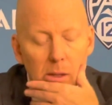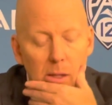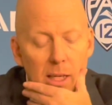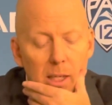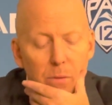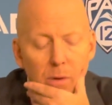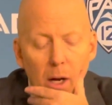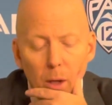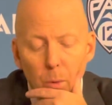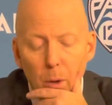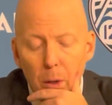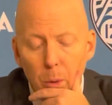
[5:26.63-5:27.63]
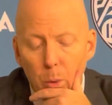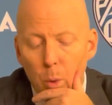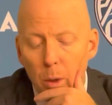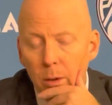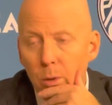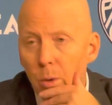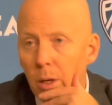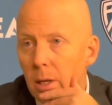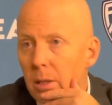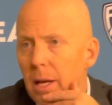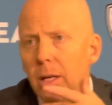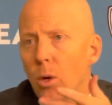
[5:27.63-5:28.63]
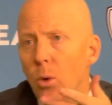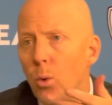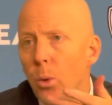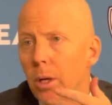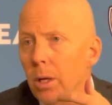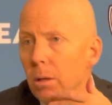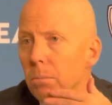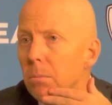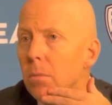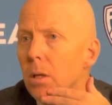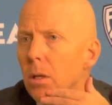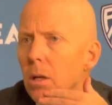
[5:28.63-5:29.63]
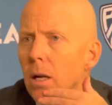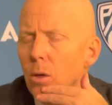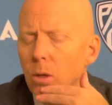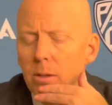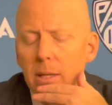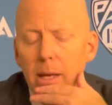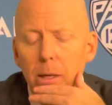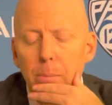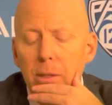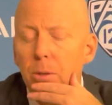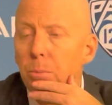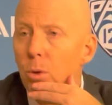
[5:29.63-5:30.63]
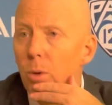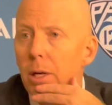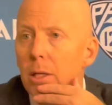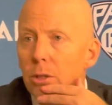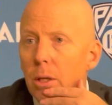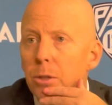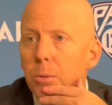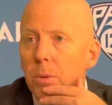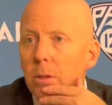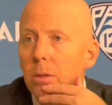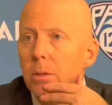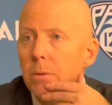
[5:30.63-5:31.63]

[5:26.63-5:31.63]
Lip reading: I give Colorado quit credit. They had no quit in them. I thought Tad made some great adjustments.